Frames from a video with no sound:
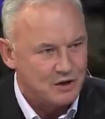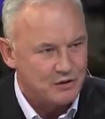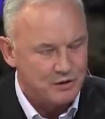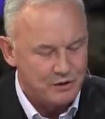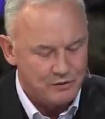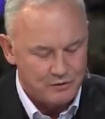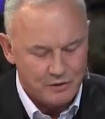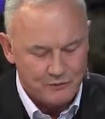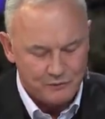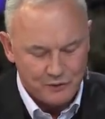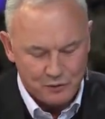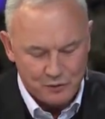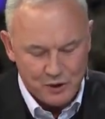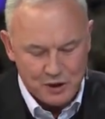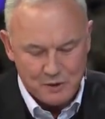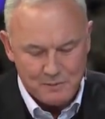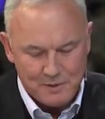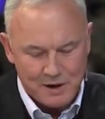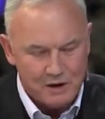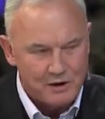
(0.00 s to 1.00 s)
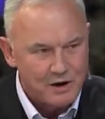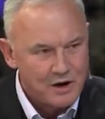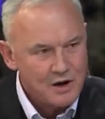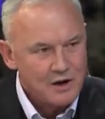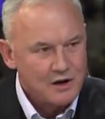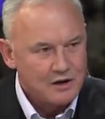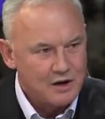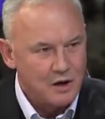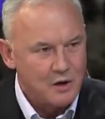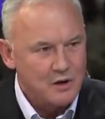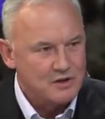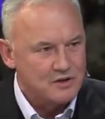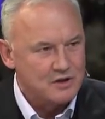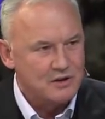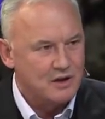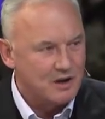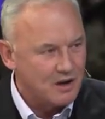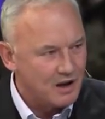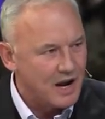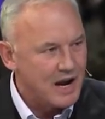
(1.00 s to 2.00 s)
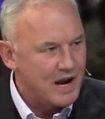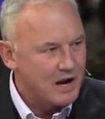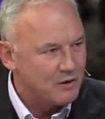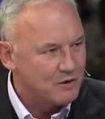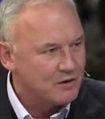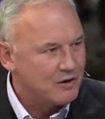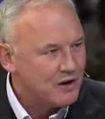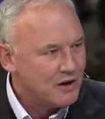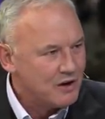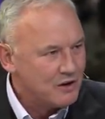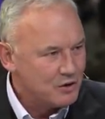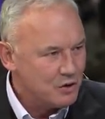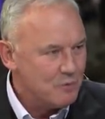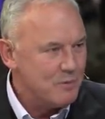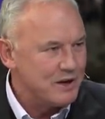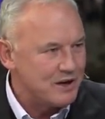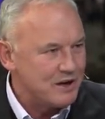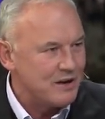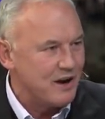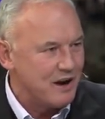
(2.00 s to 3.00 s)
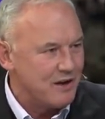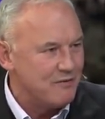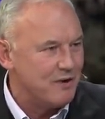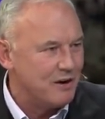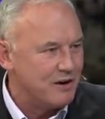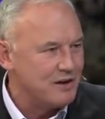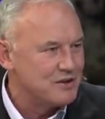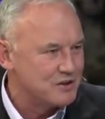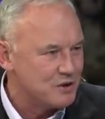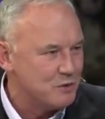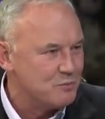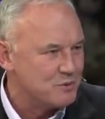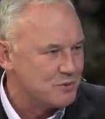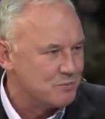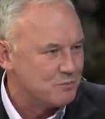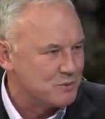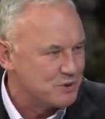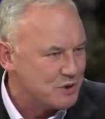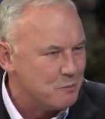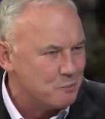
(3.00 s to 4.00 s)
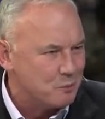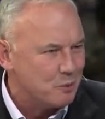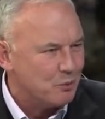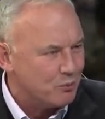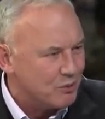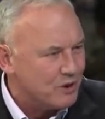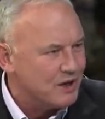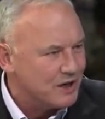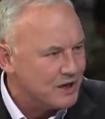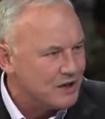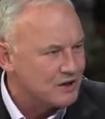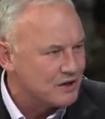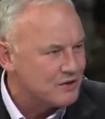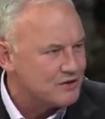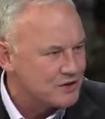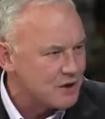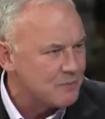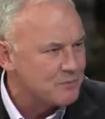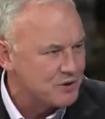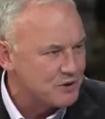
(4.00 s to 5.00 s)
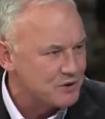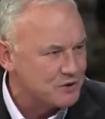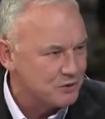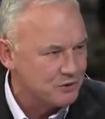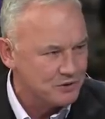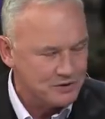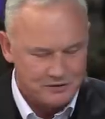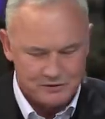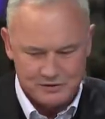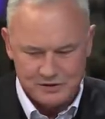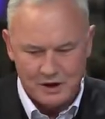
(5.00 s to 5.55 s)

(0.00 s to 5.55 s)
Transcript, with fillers: So you, if you think about going to the cloud, you're making a very sim simple, really consumption choice.